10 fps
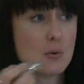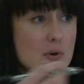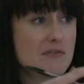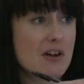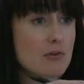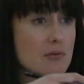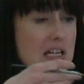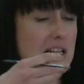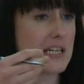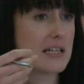we've never
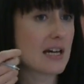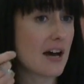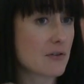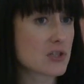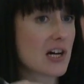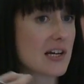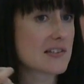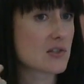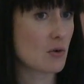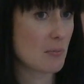really
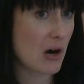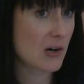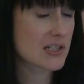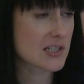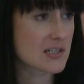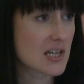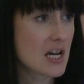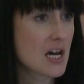advertised or marketed.